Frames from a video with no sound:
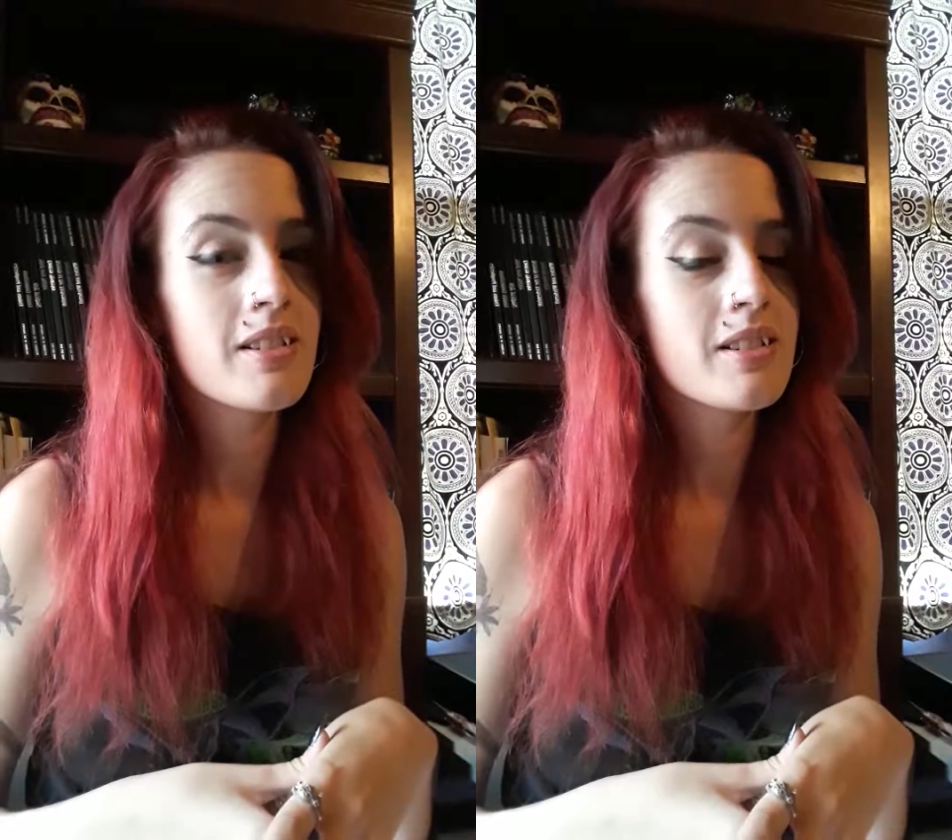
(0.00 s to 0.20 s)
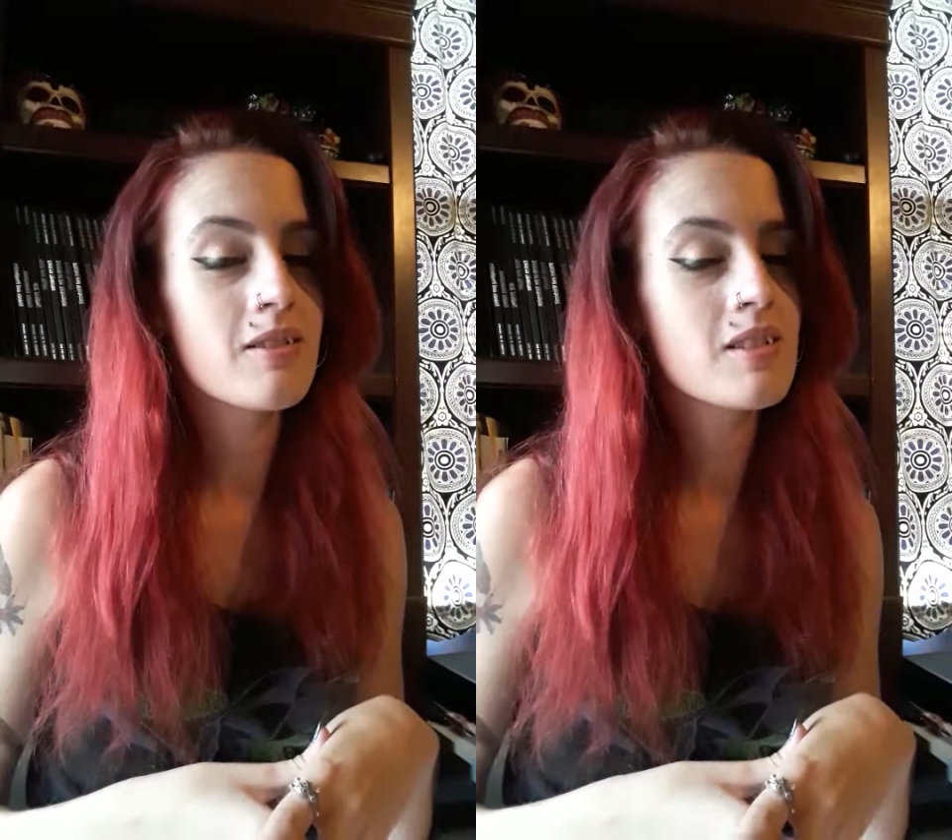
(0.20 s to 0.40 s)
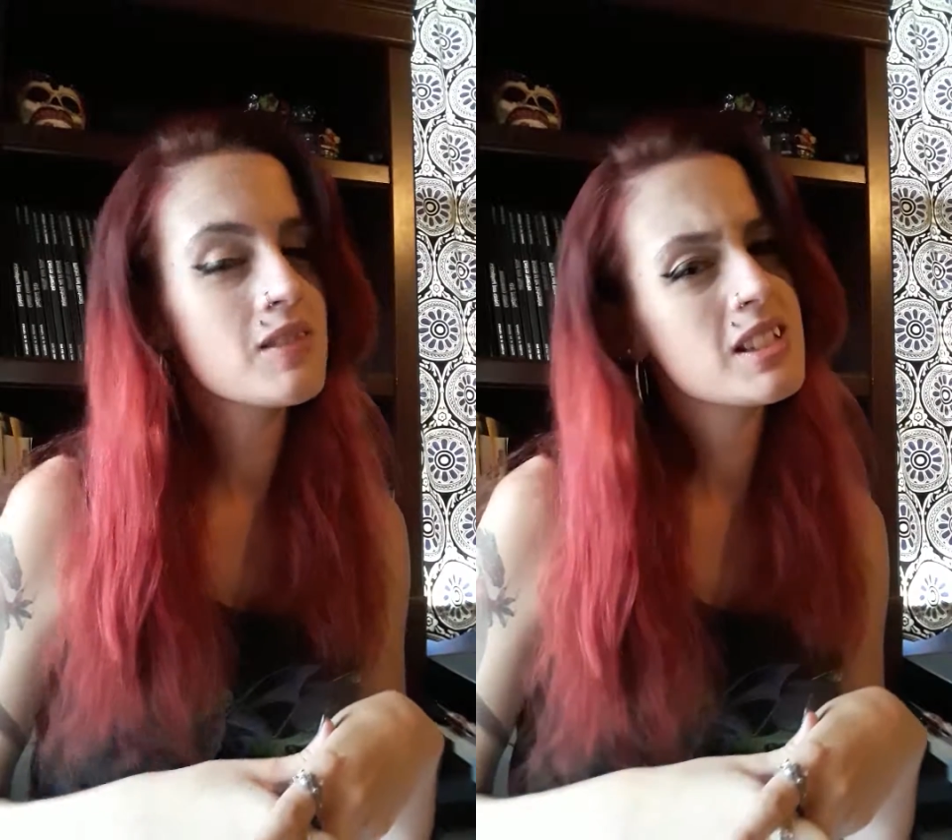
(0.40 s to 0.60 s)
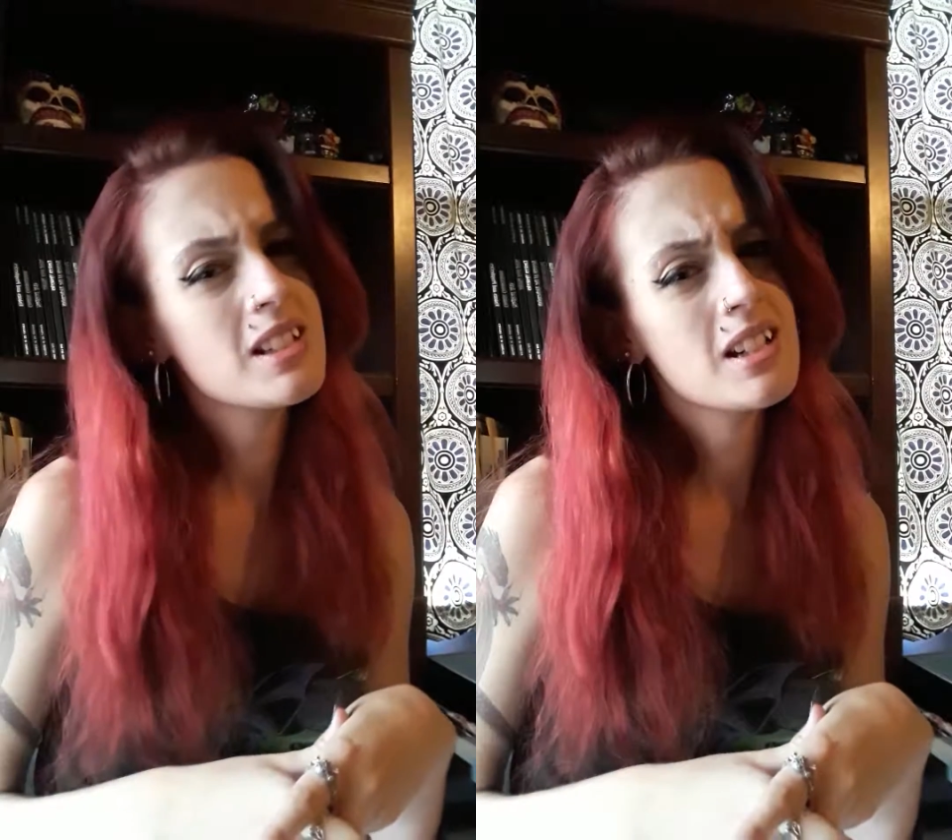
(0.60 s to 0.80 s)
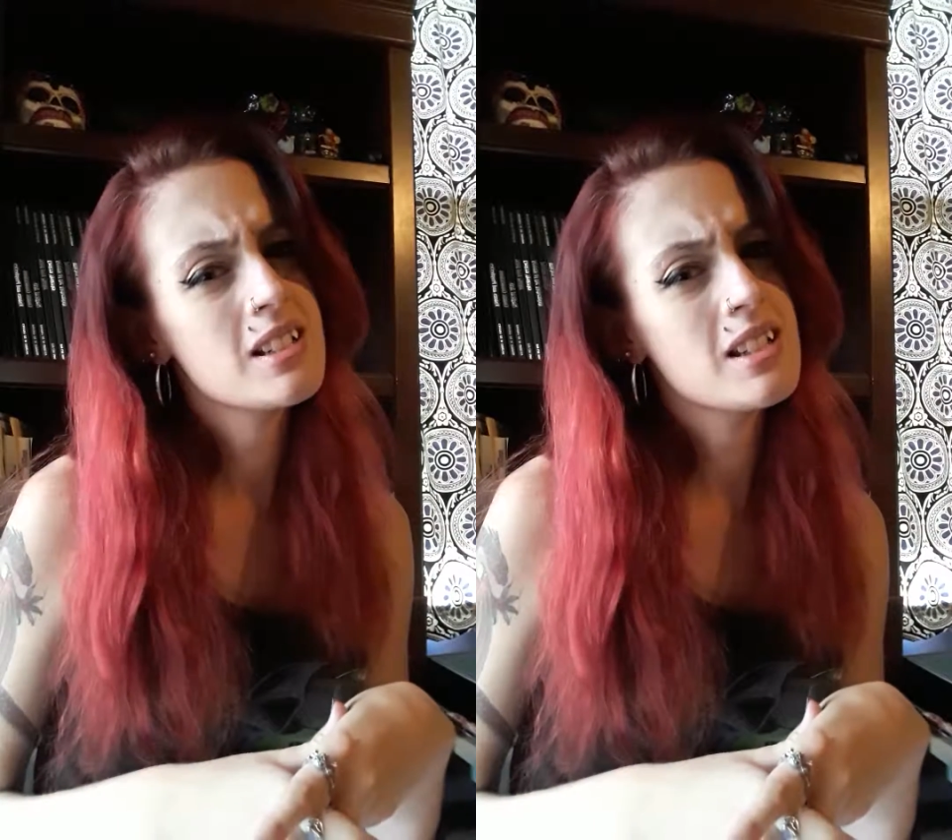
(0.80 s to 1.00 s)
don't even
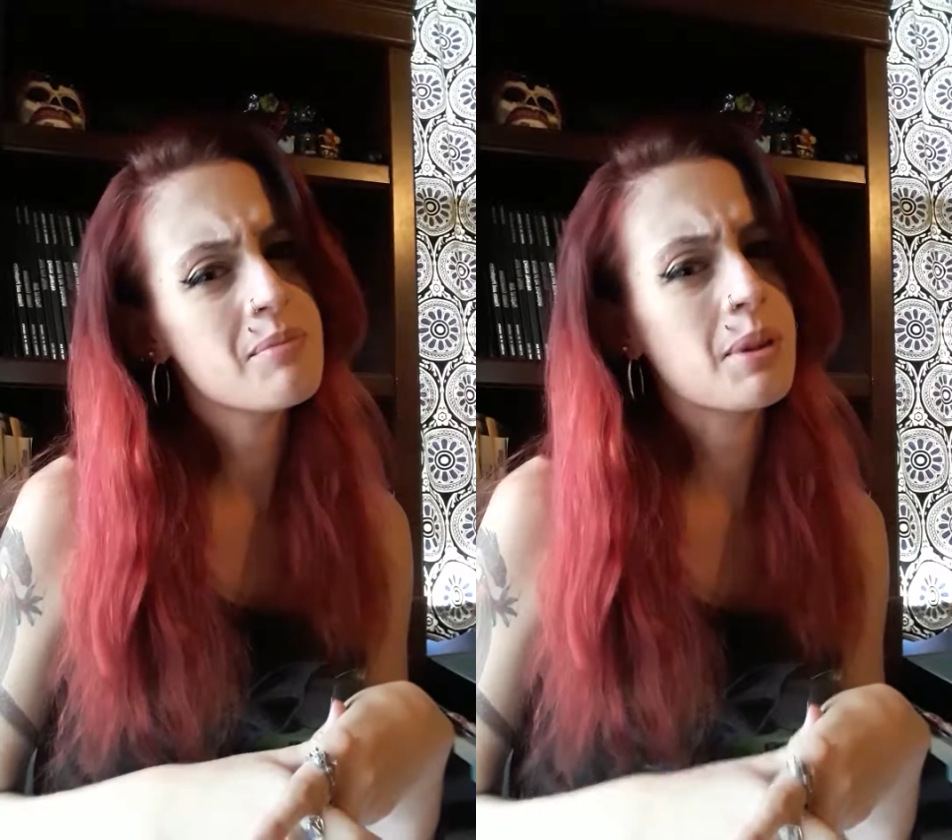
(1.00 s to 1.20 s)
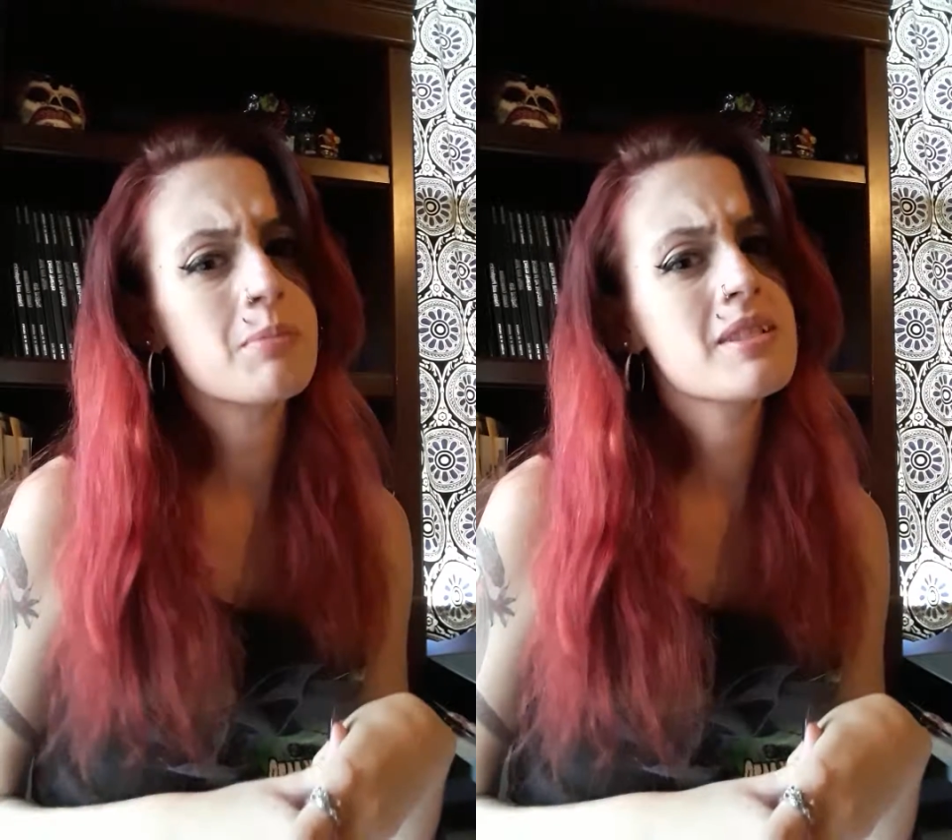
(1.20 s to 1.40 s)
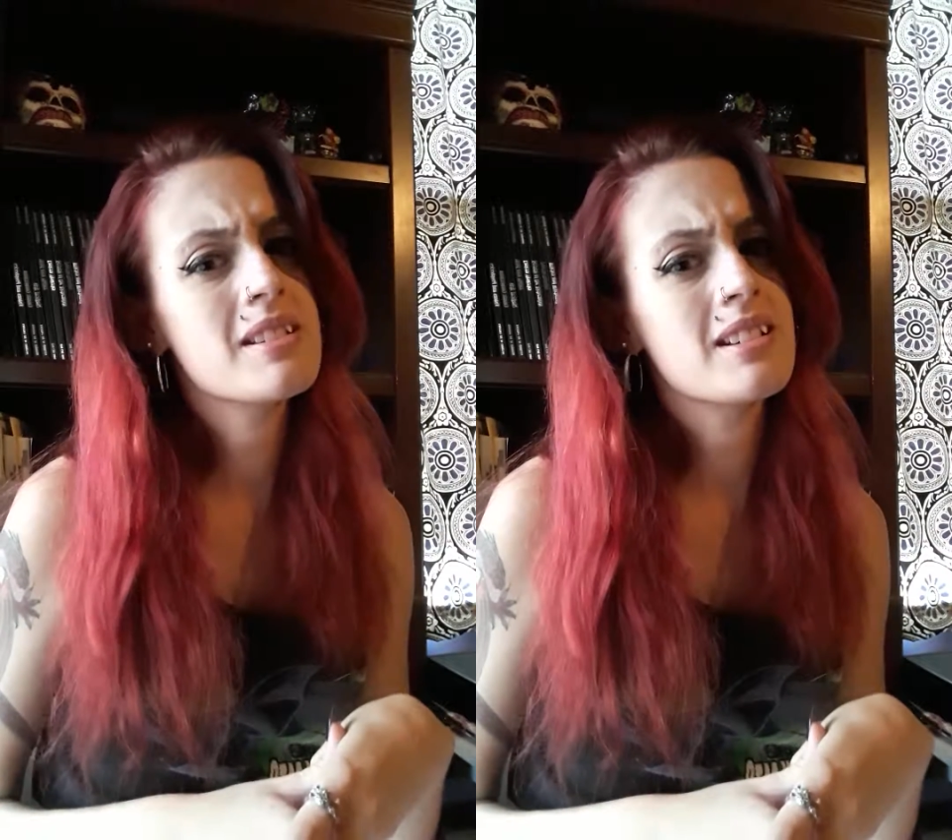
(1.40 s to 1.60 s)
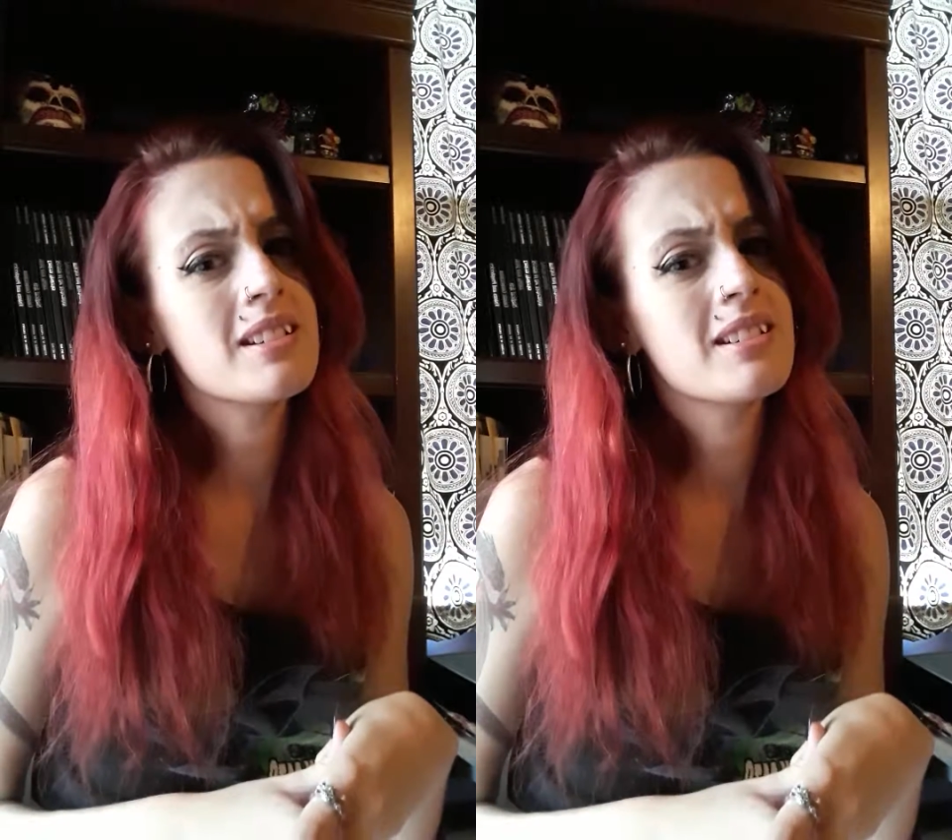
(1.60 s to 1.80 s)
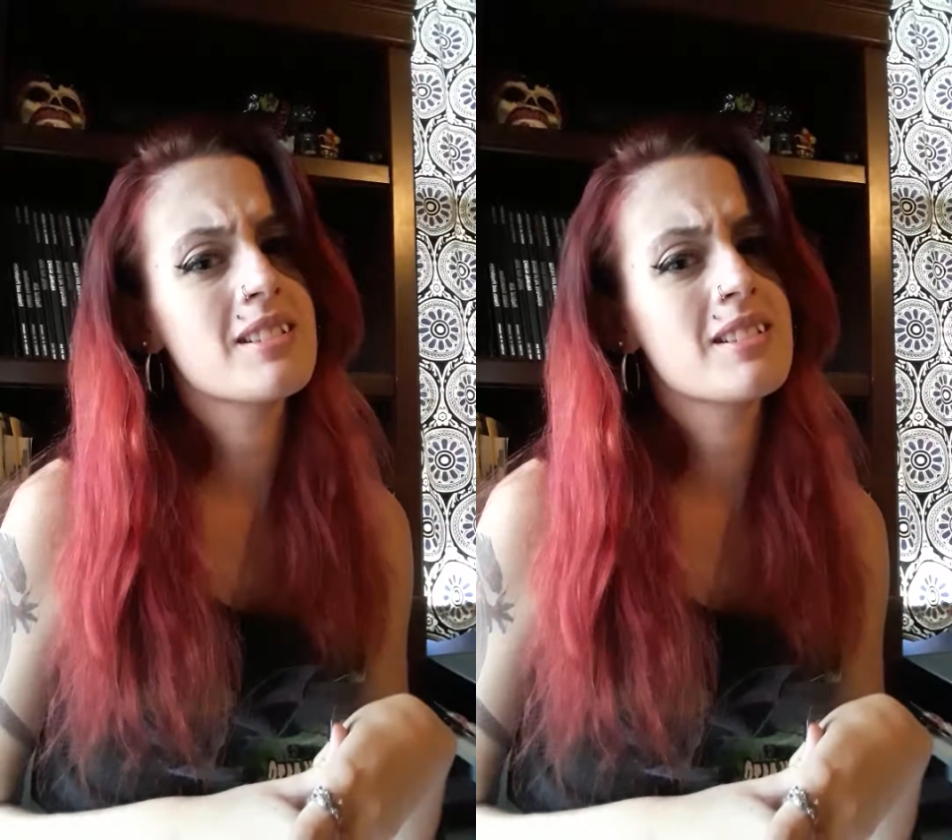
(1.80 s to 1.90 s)
think I did that purposely.